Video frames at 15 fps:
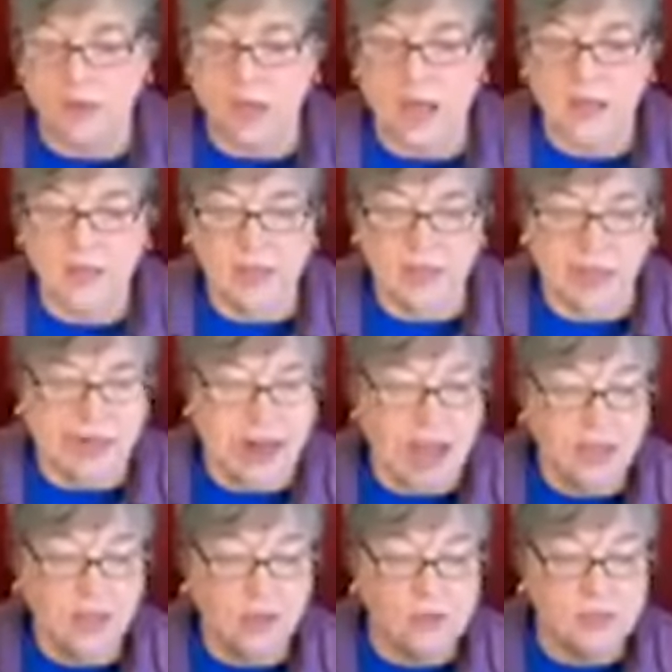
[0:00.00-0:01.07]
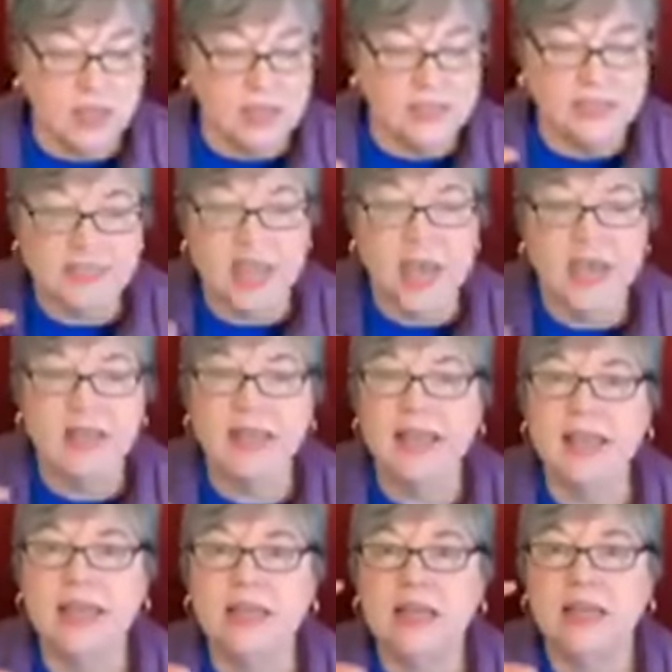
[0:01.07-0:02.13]
I use a
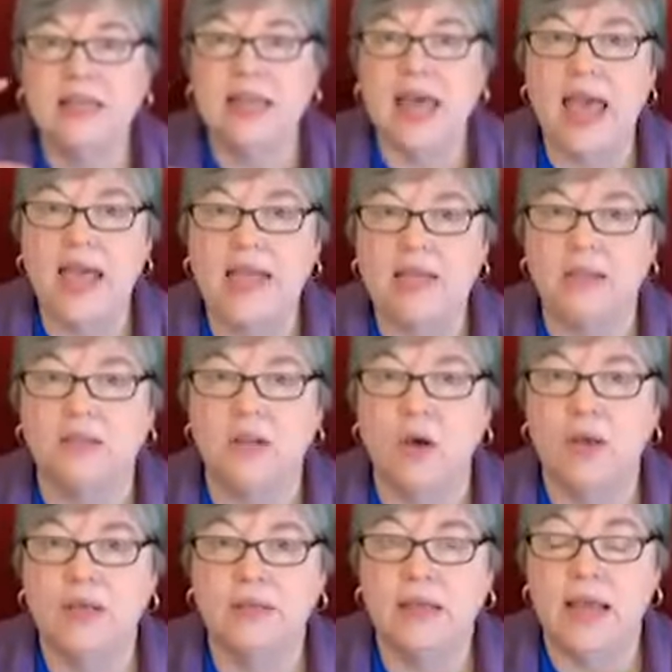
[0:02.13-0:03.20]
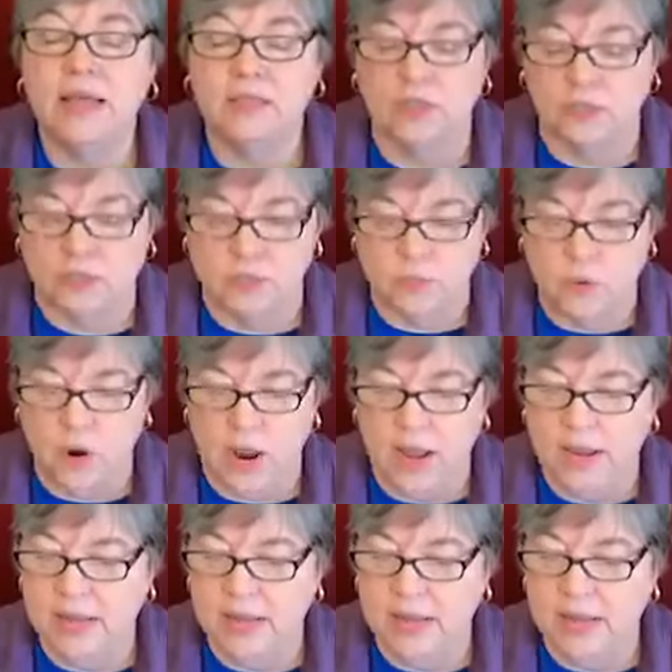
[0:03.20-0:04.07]
saline nasal spray.